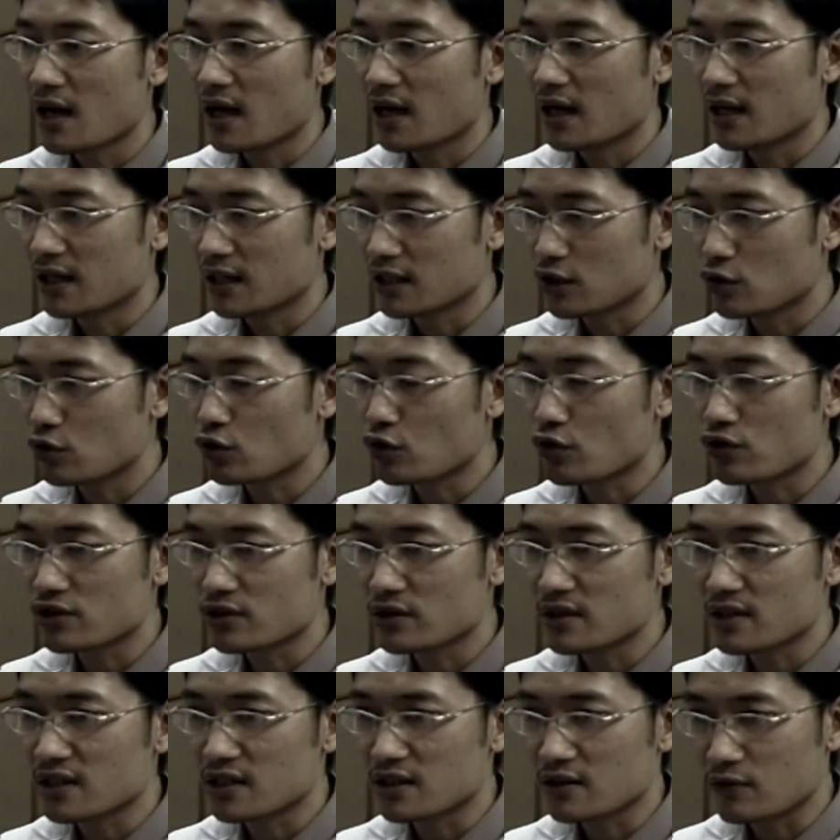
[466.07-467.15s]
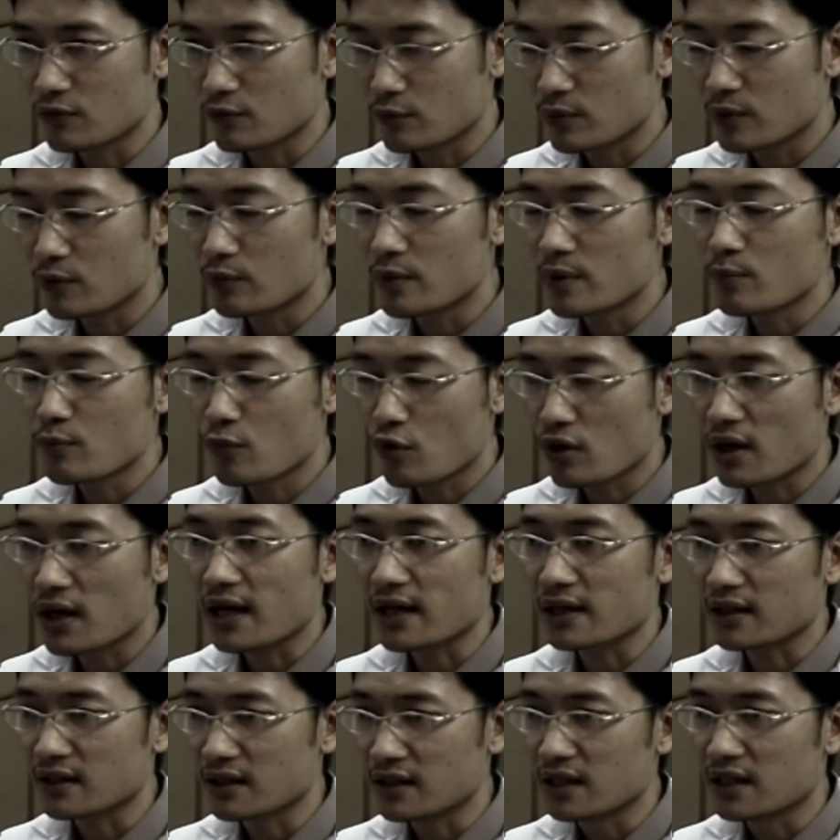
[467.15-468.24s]
acute coronary syndrome will be more
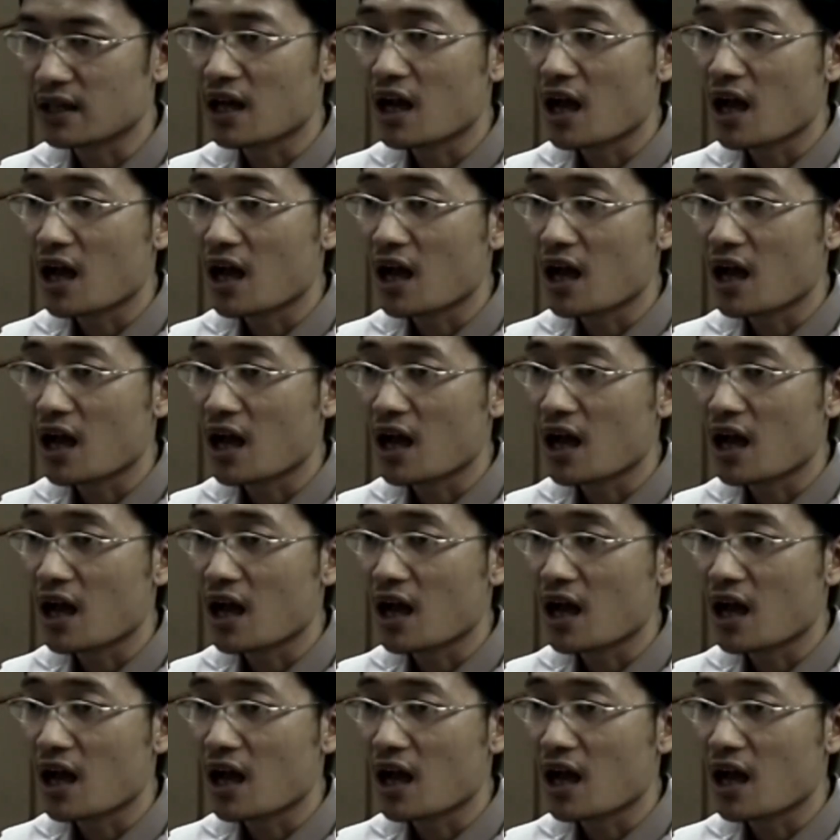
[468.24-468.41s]
likely.